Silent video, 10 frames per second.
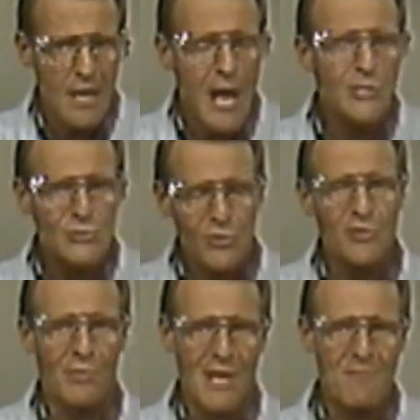I'll show
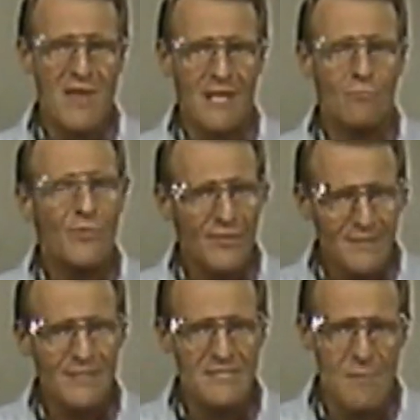you what I mean with a
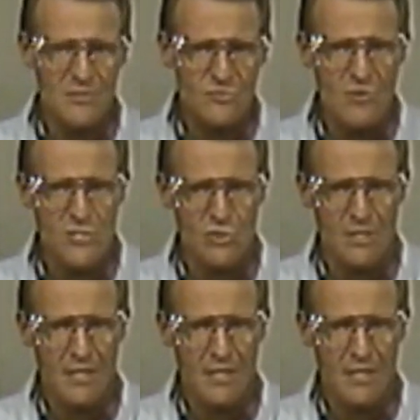little demonstration.